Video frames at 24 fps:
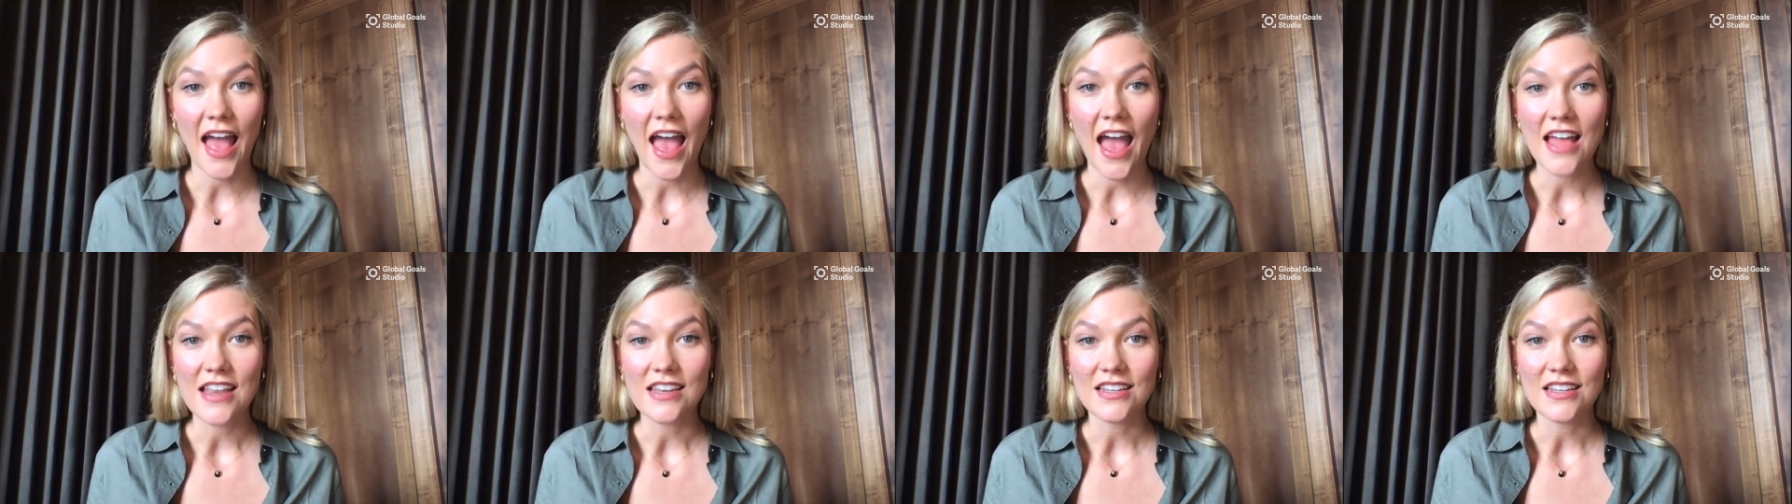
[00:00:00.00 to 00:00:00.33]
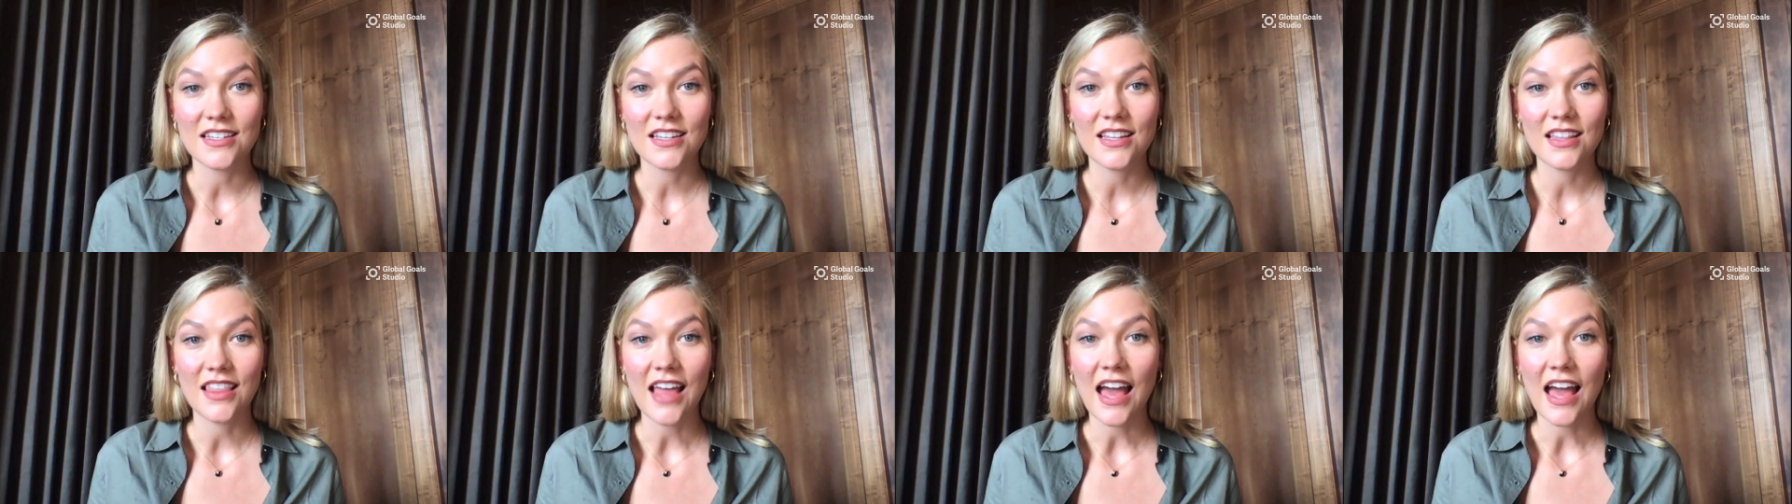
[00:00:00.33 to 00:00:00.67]

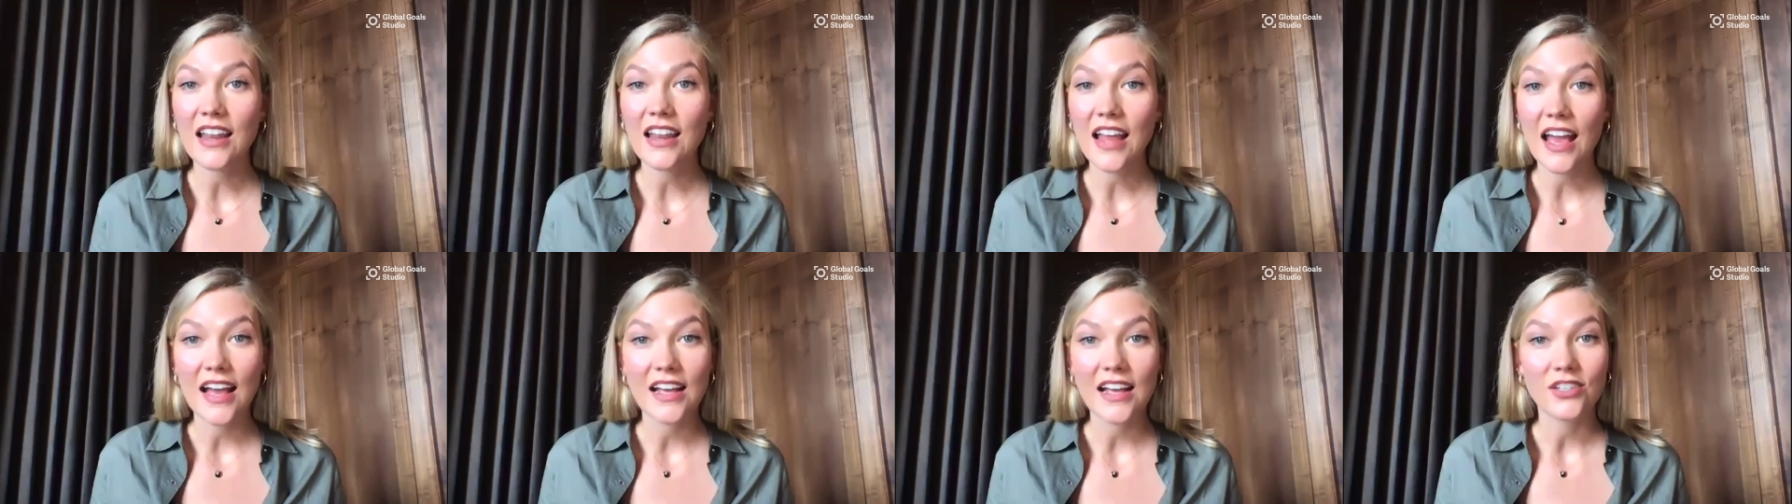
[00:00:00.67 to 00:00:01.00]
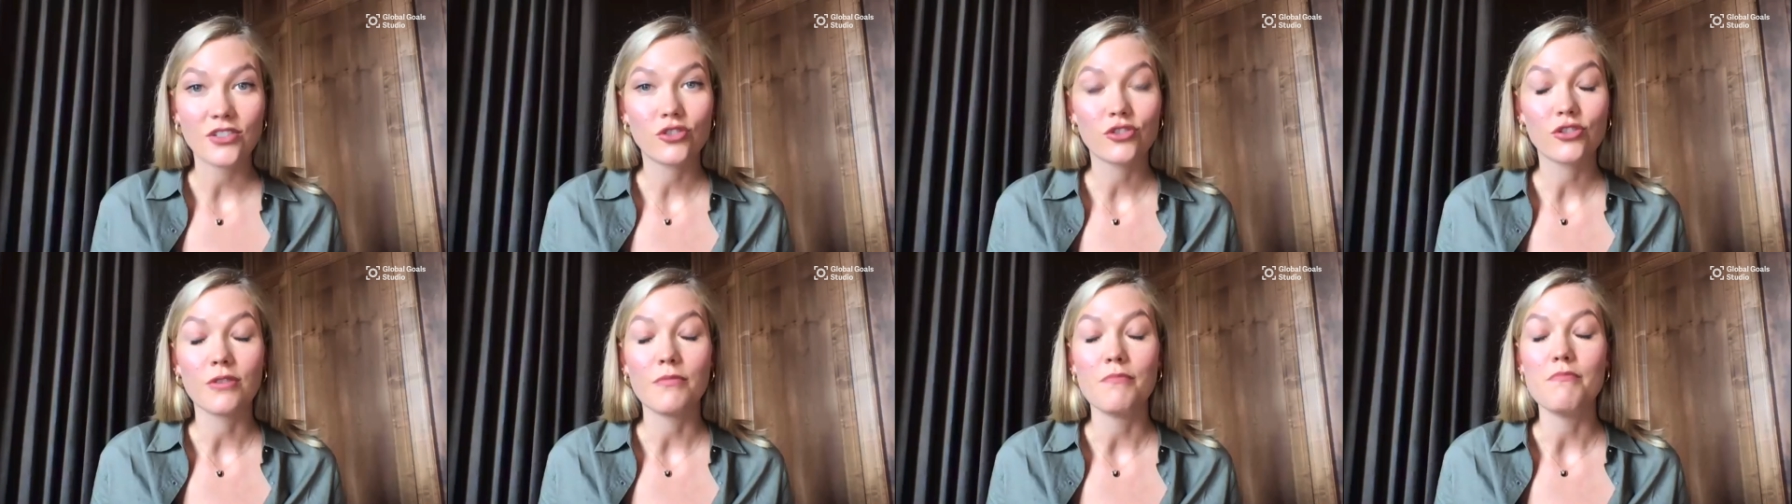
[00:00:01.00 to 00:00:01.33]
And that
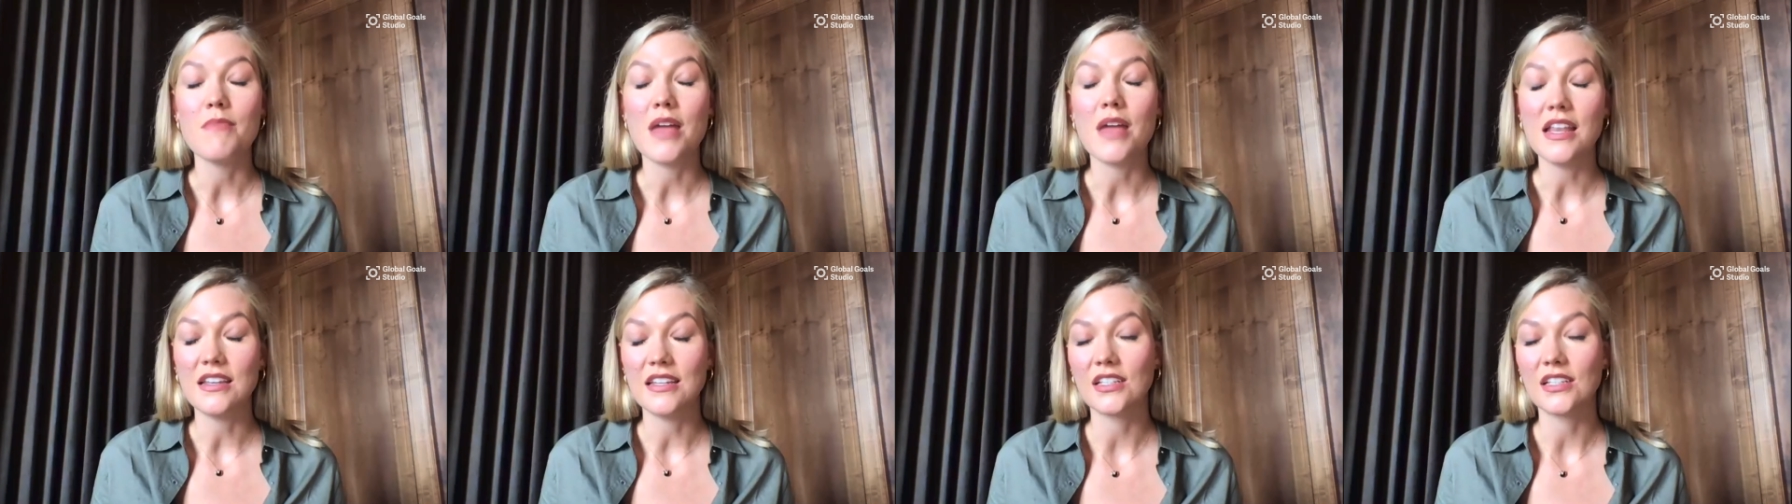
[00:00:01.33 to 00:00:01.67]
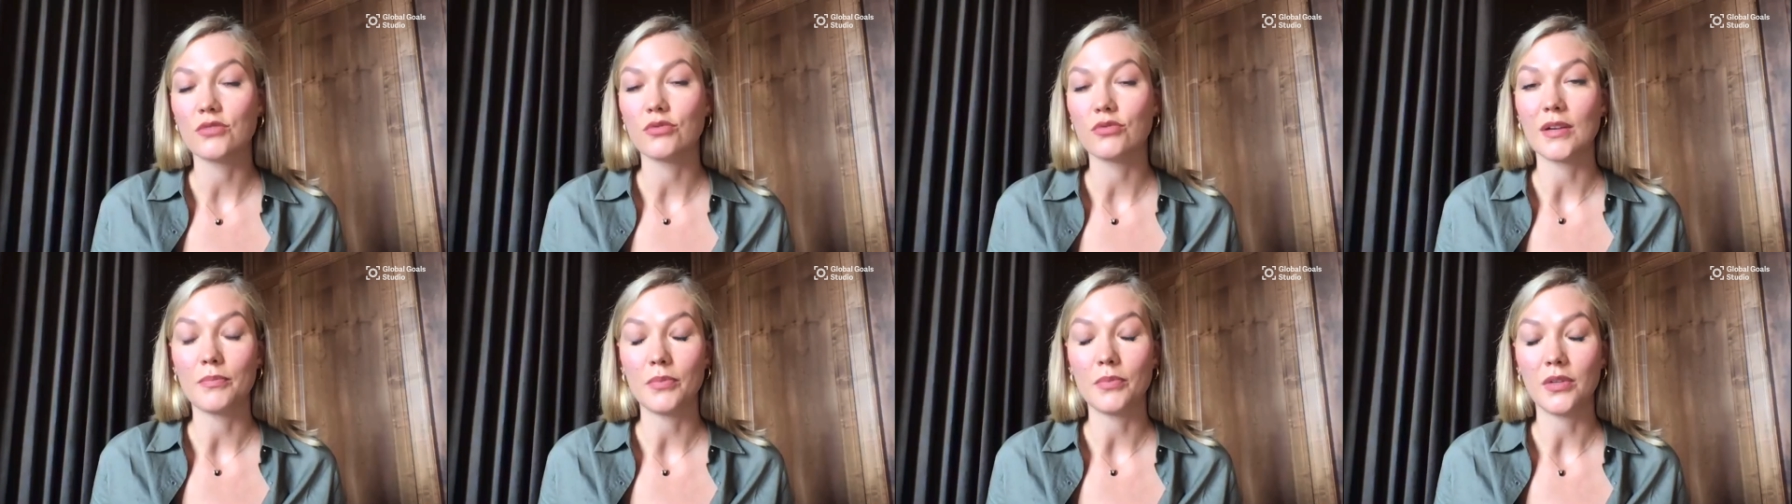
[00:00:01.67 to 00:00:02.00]
has
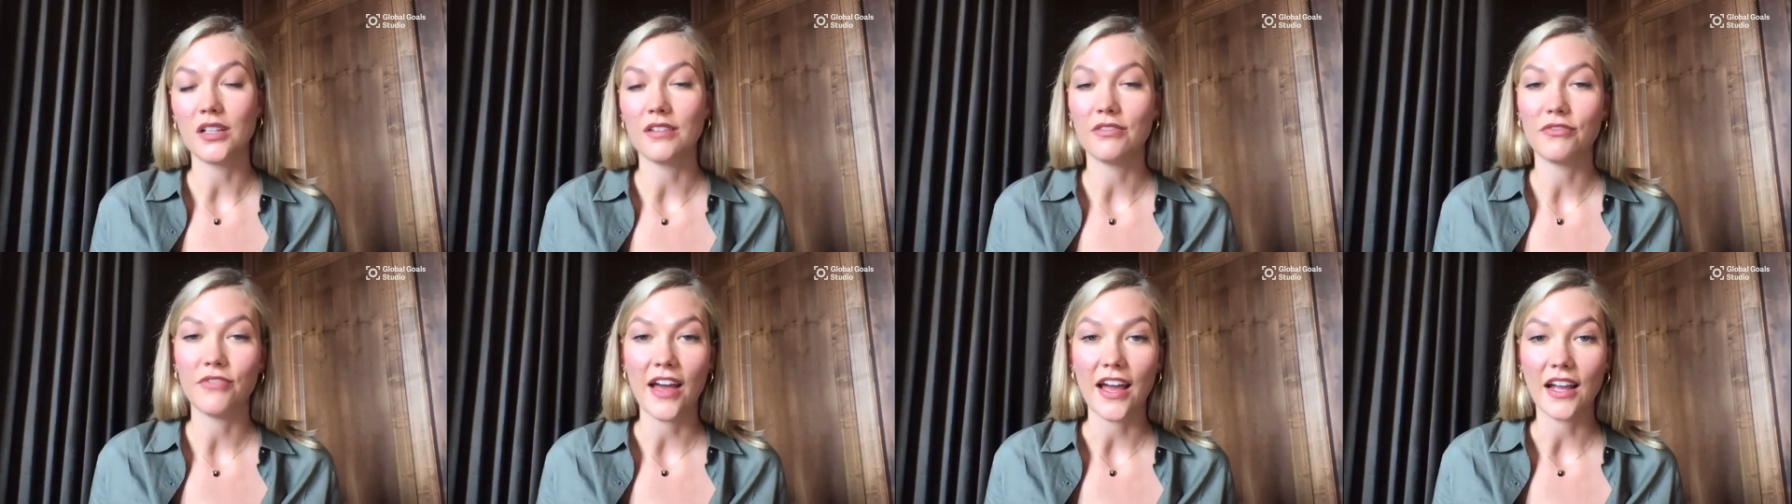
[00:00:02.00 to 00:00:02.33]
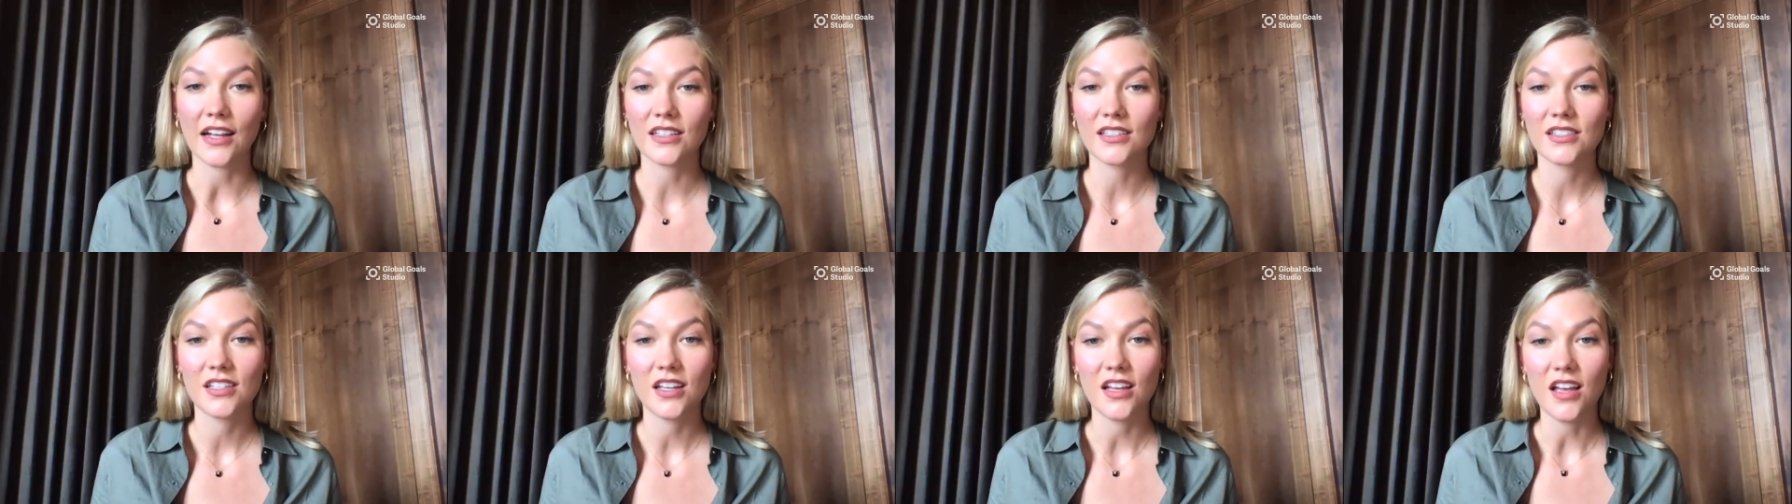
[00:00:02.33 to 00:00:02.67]
tremendous ripple
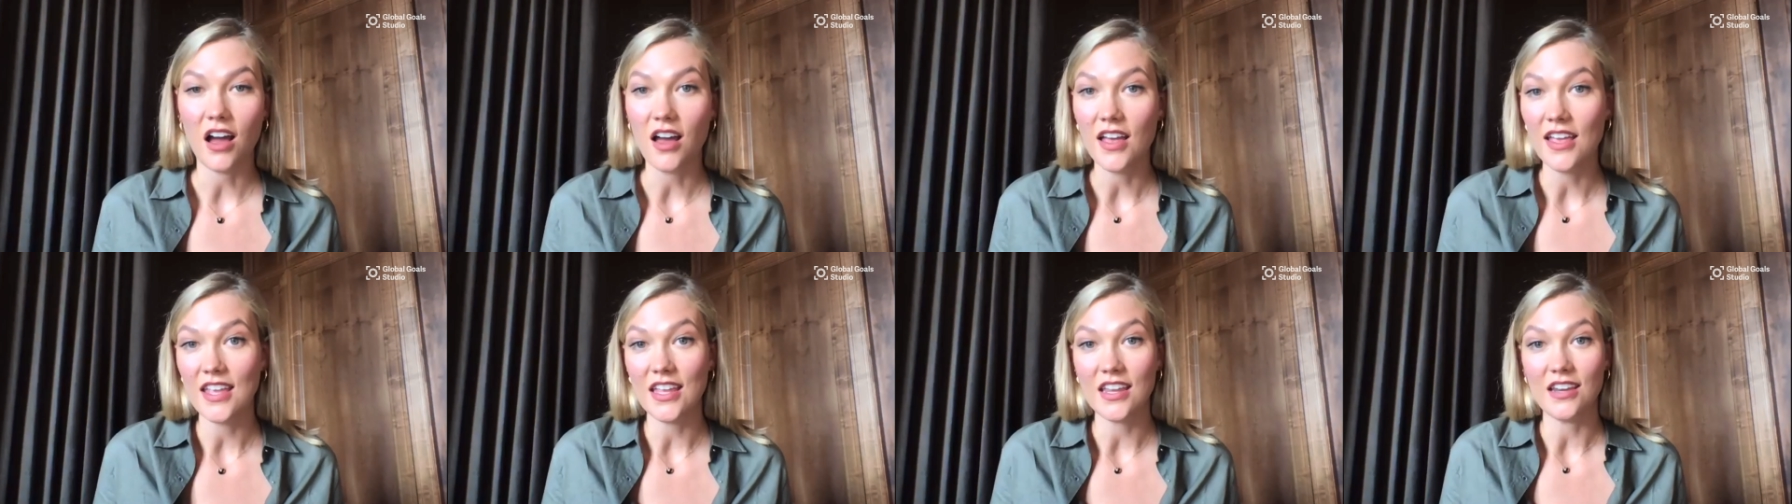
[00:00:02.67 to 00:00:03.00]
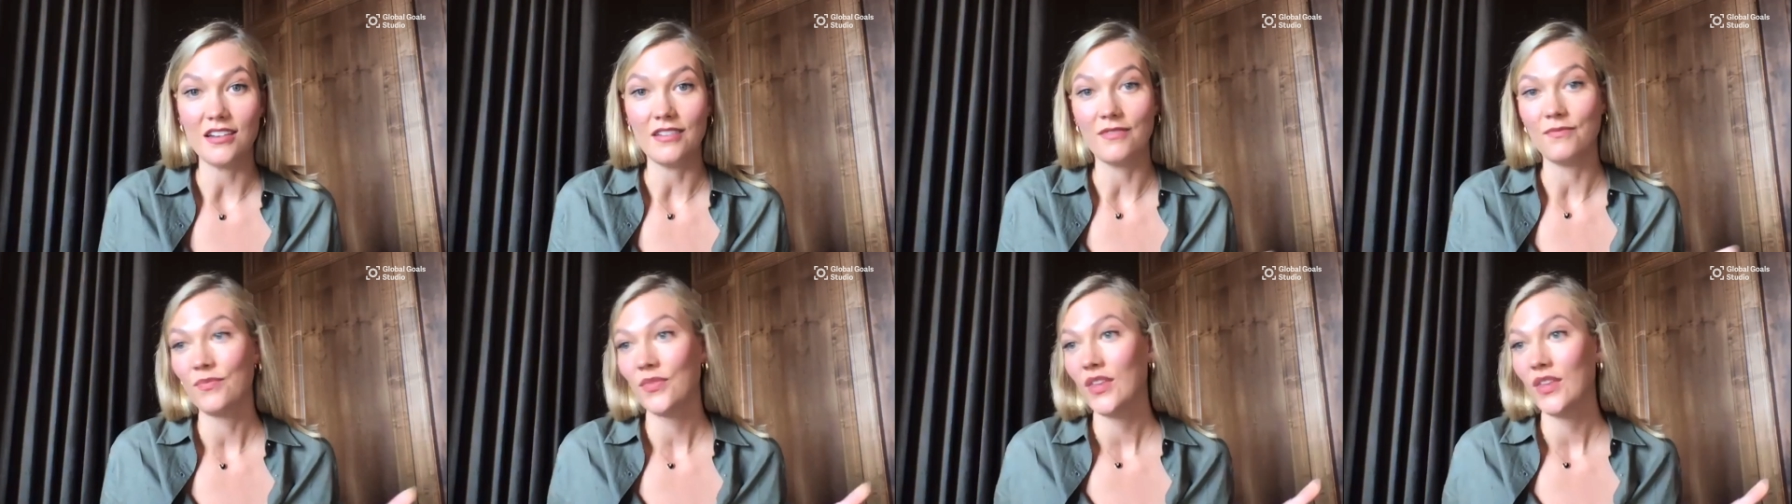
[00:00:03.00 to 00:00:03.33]
effect
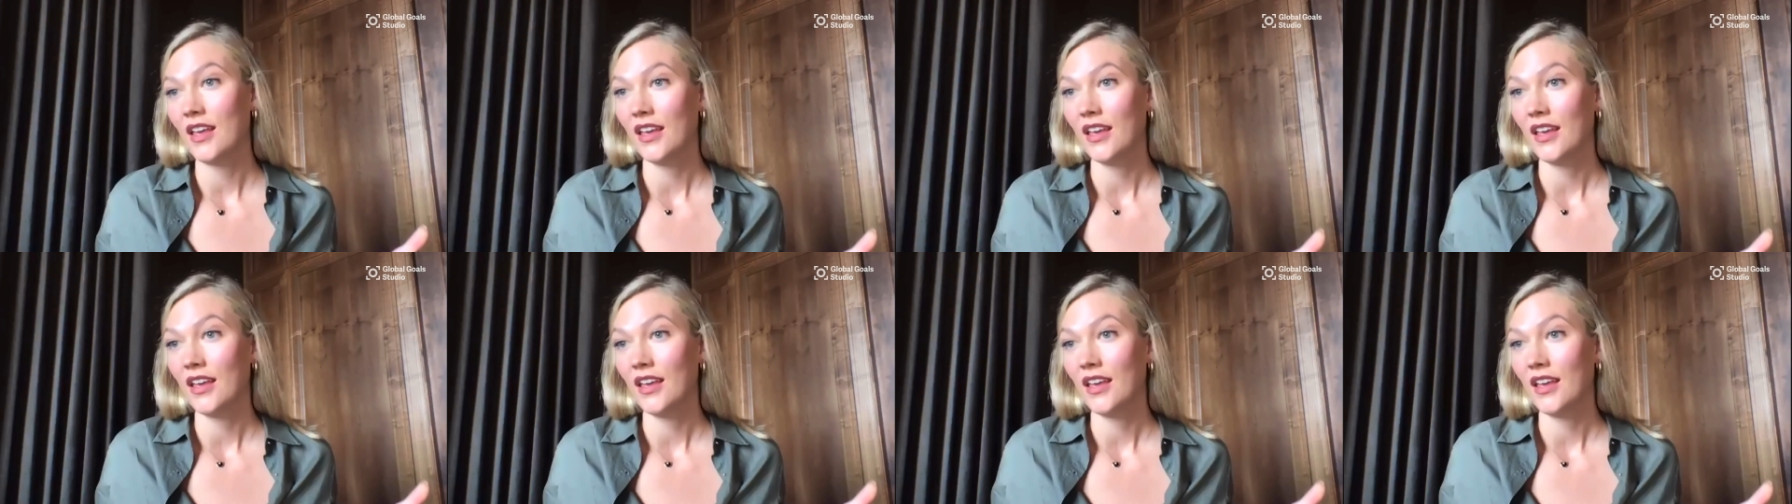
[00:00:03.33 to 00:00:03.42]
in